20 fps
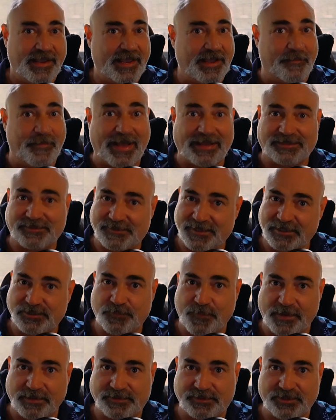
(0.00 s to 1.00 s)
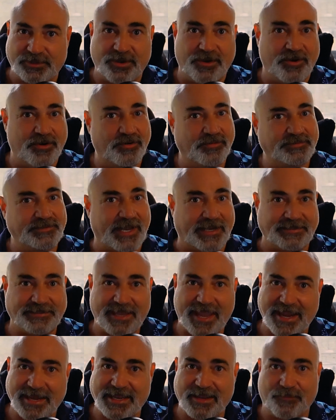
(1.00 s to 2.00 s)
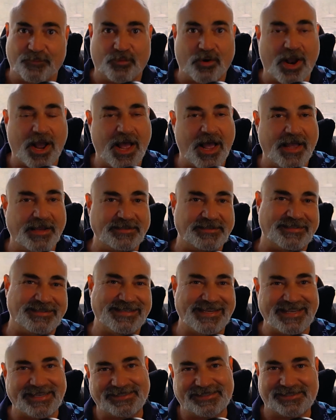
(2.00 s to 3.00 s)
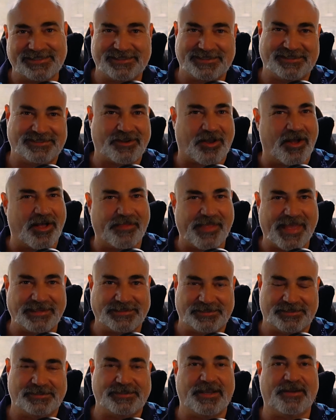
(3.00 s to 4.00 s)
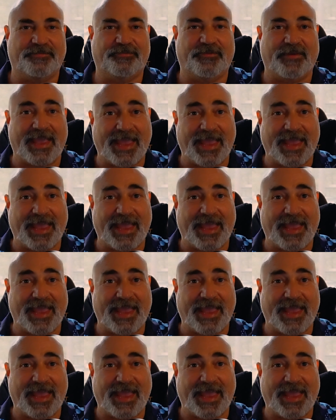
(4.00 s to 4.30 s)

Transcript: about six months ago, titanium rods, discs, all that stuff,